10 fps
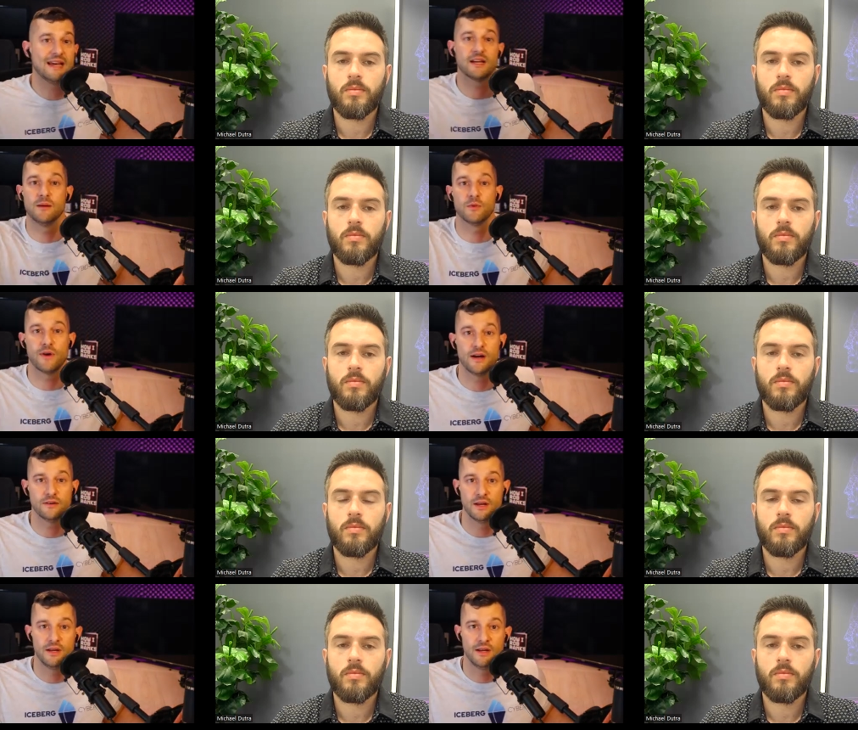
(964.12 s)
Speaker 1: come around
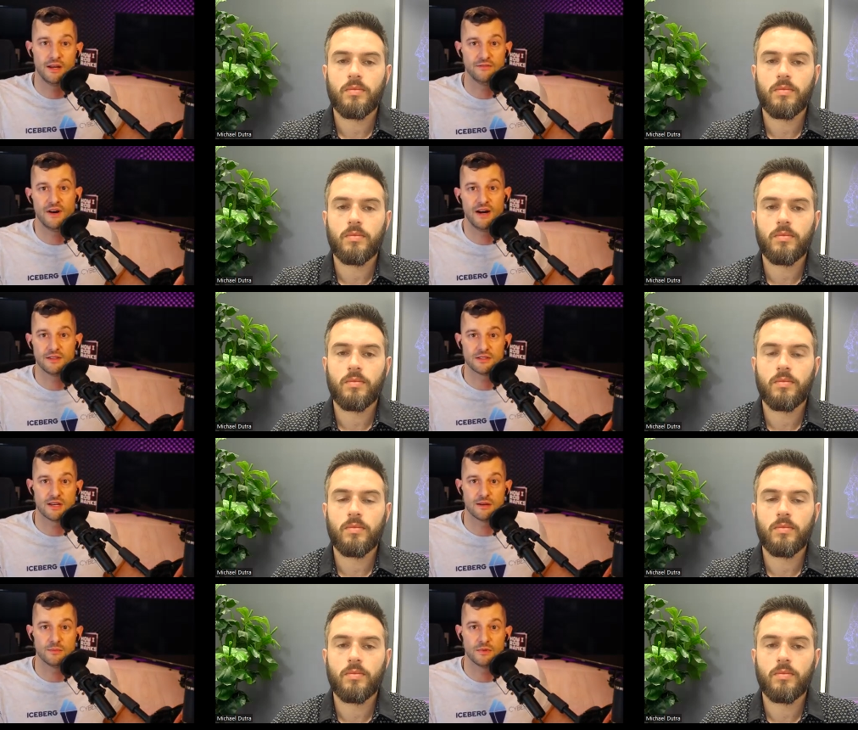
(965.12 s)
and find the
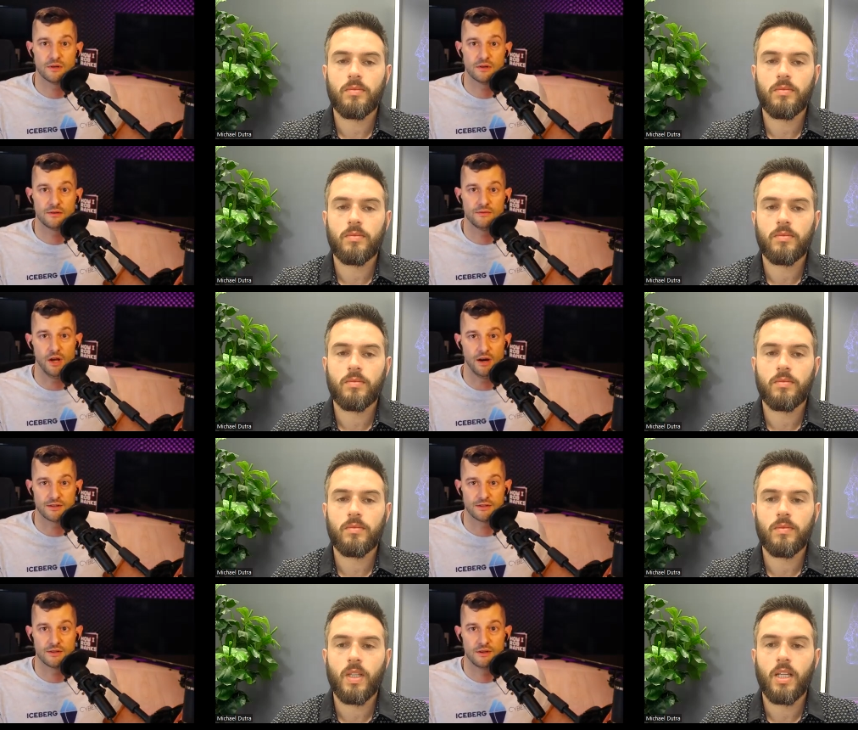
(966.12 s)
same
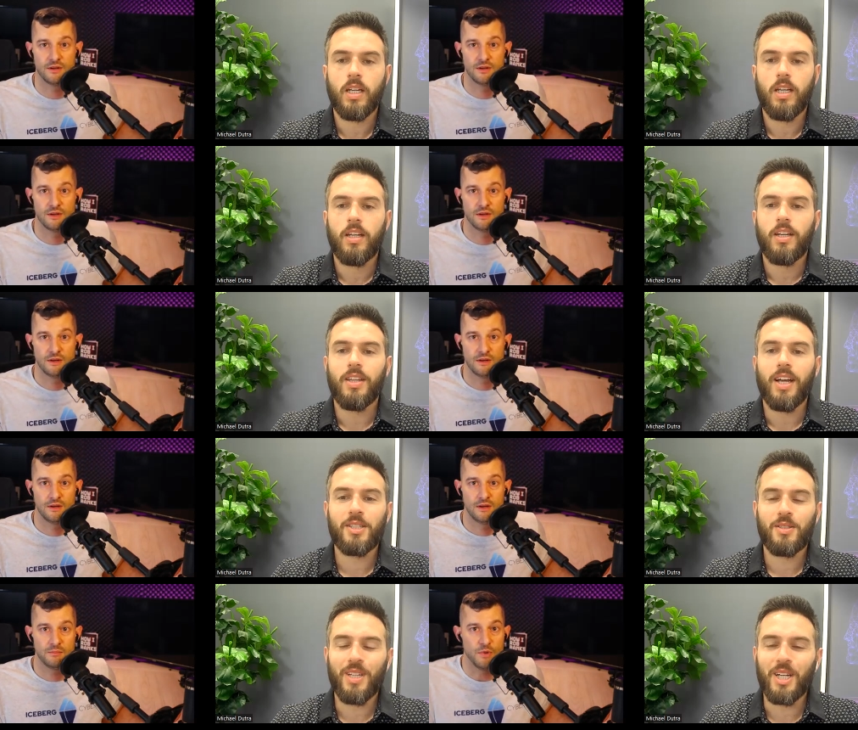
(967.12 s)
flaws.
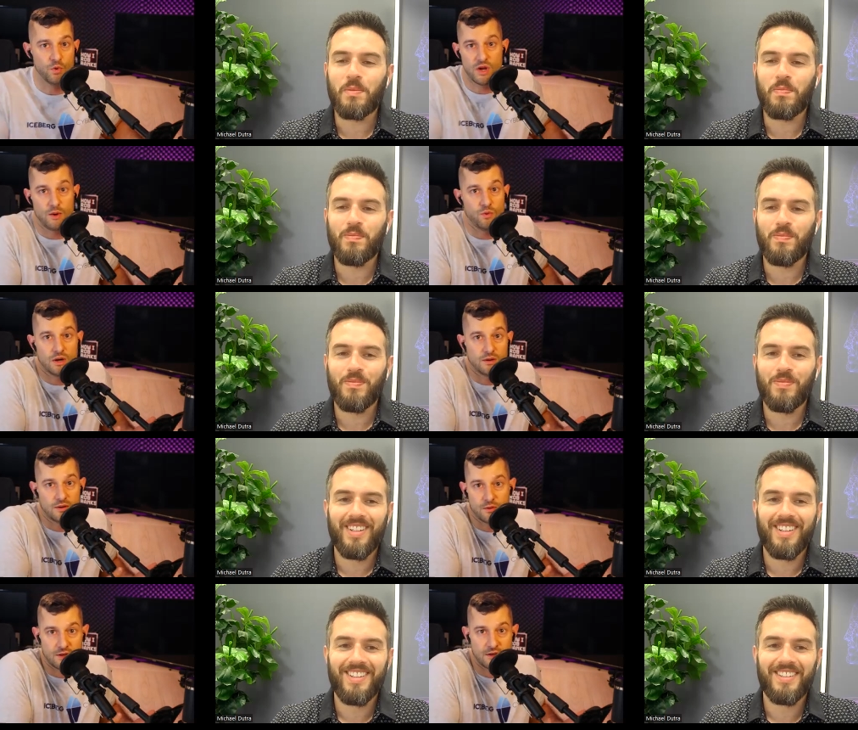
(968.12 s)
That's, but we, that's,
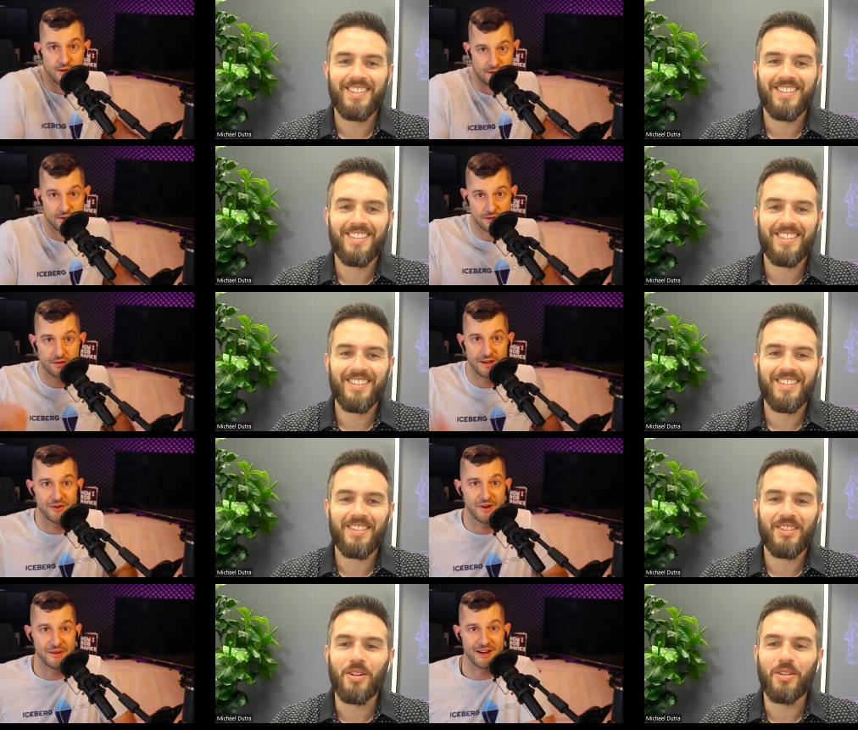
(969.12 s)
yeah, go
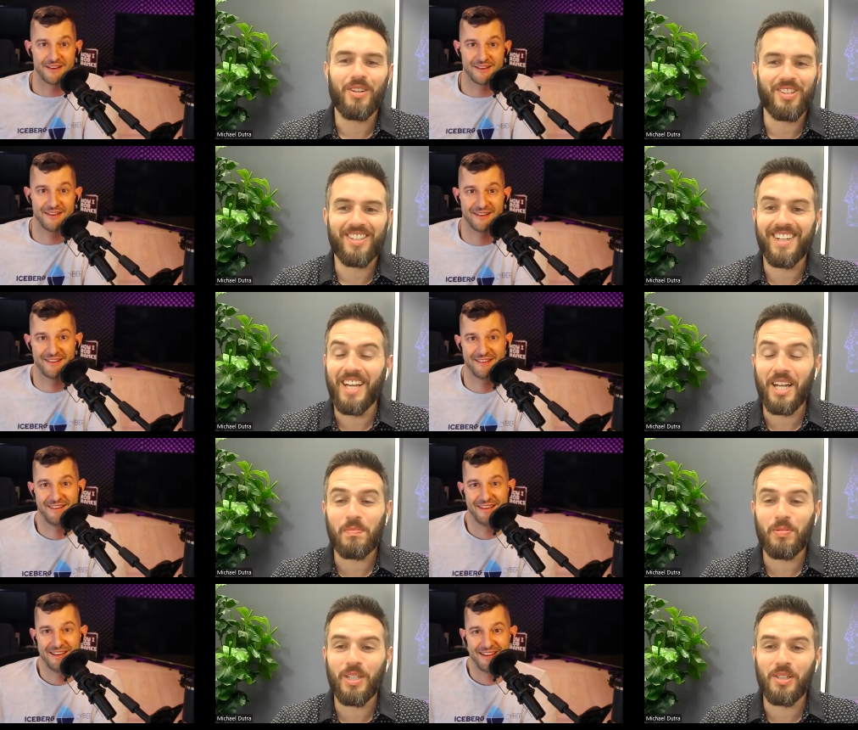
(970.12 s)
ahead, Mike.
Speaker 2: Oh, I was going to say
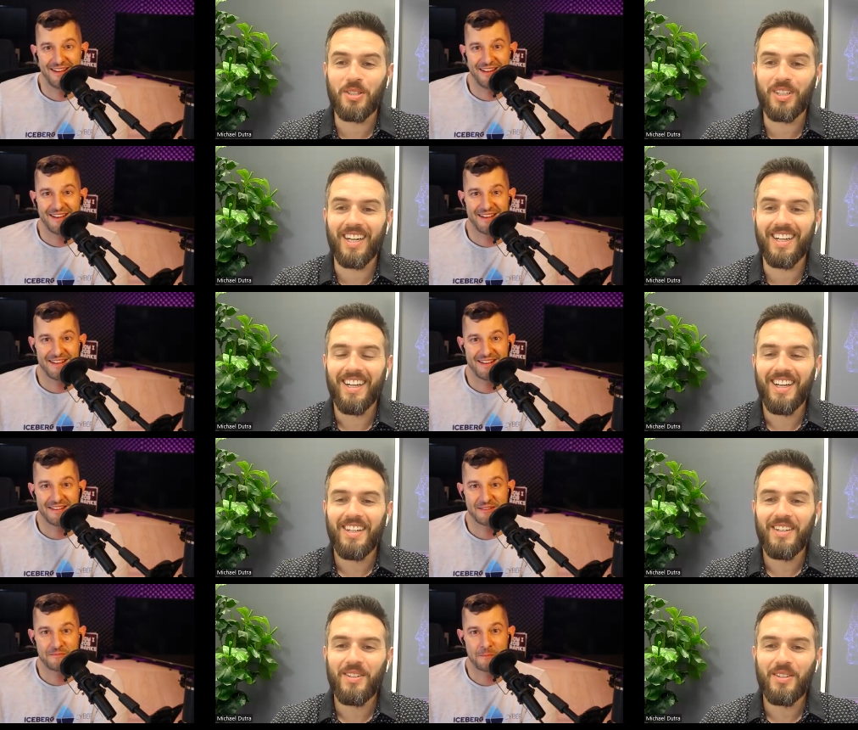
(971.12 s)
that's pretty interesting that
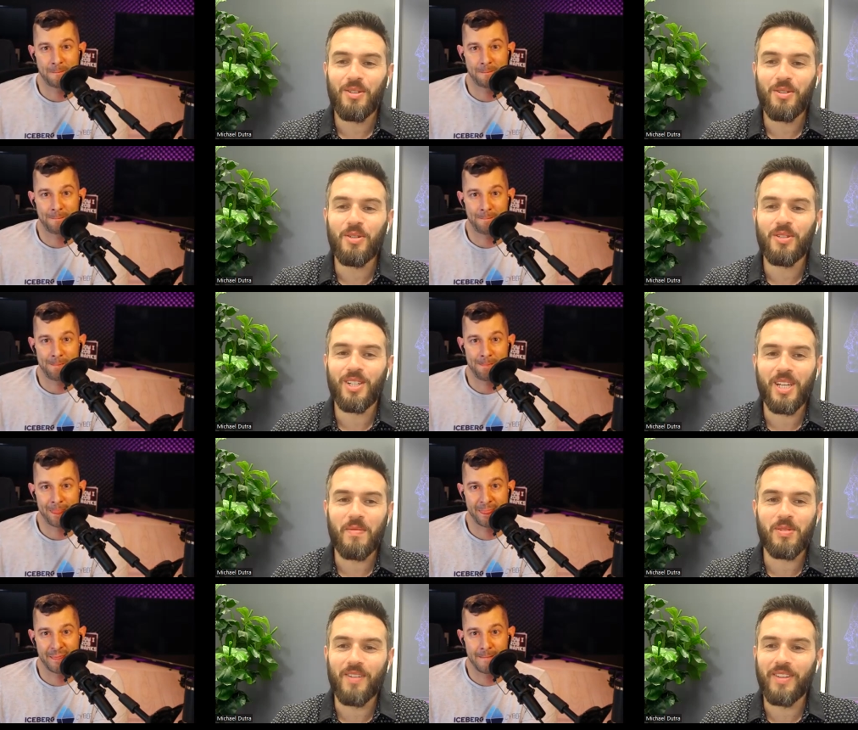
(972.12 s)
you use the
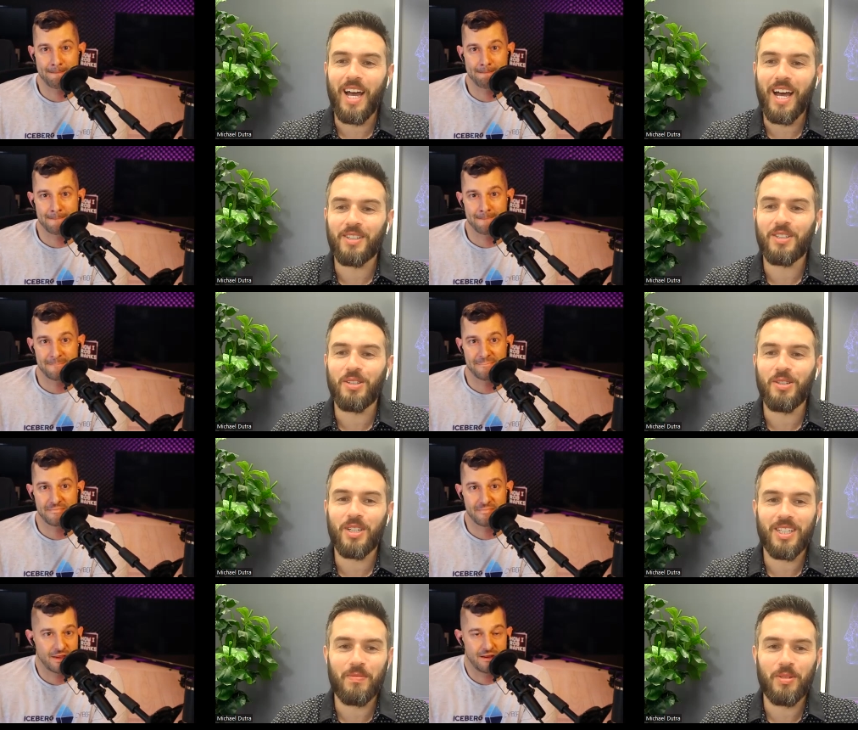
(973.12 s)
same stuff that hackers
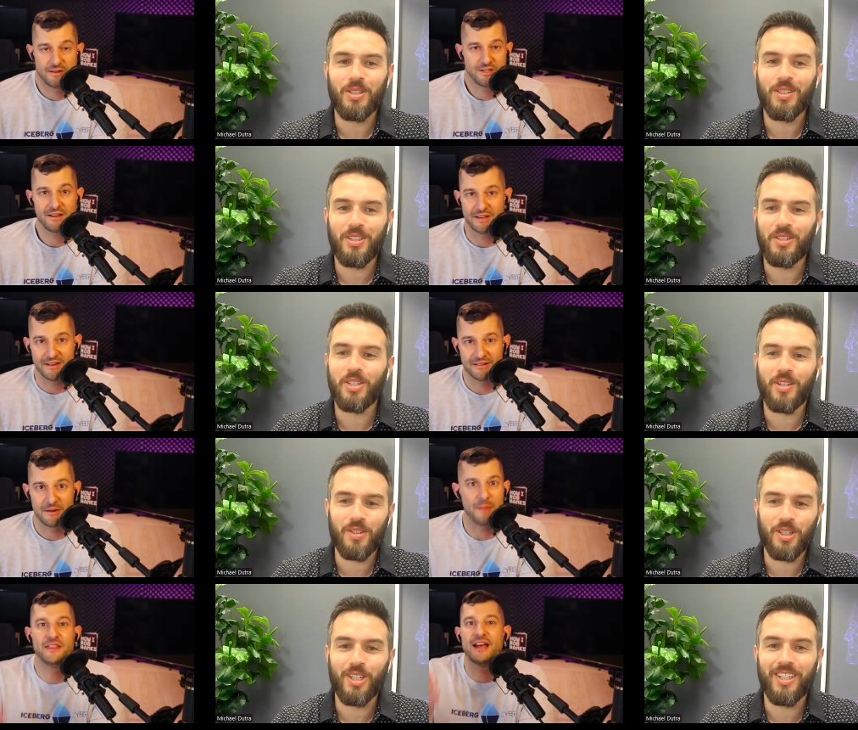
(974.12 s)
use. Exactly. You're, you're I
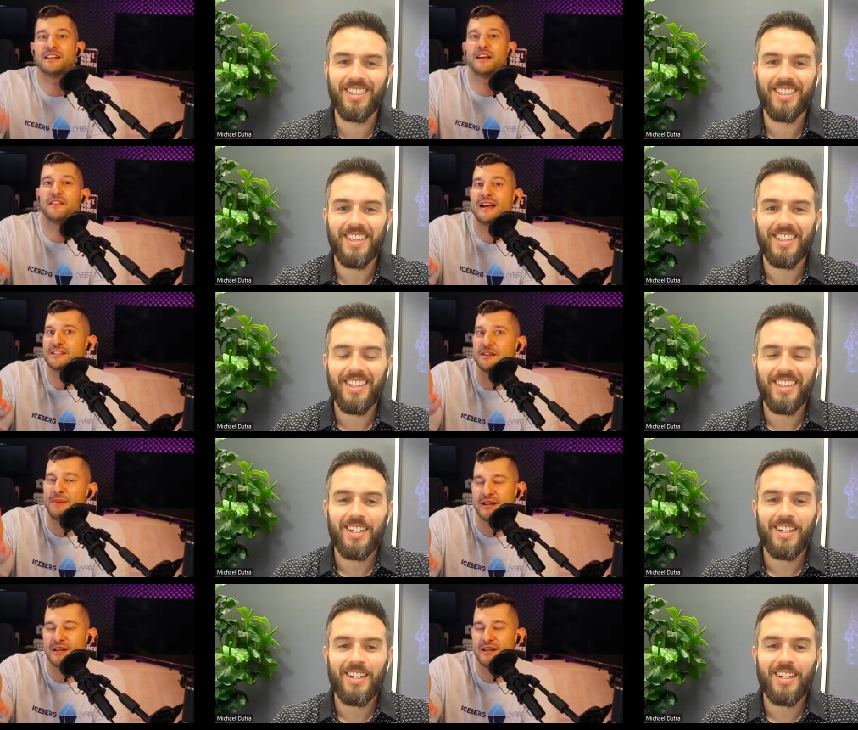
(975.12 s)
mean that that's
Speaker 1: the best